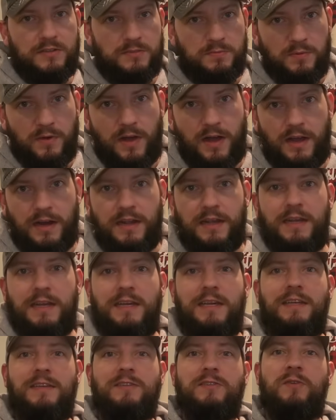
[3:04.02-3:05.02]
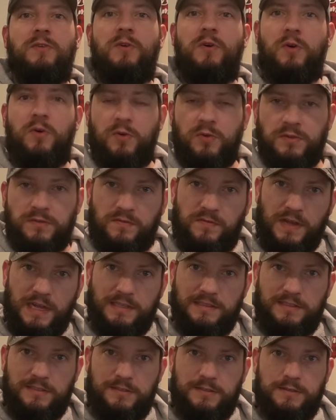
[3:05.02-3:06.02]
spot is old
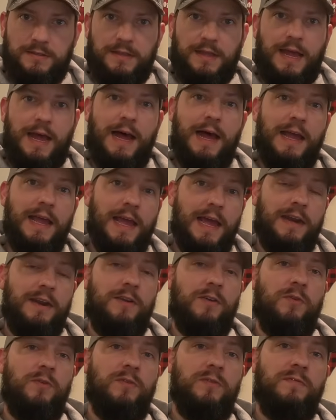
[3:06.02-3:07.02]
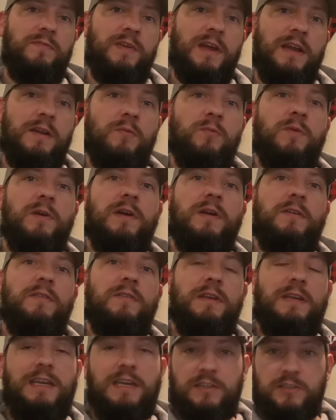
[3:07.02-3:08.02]
vents. I had an old vent where
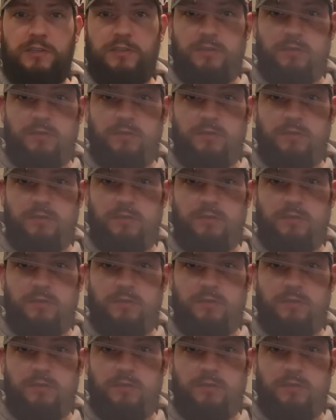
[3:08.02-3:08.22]
the kitchen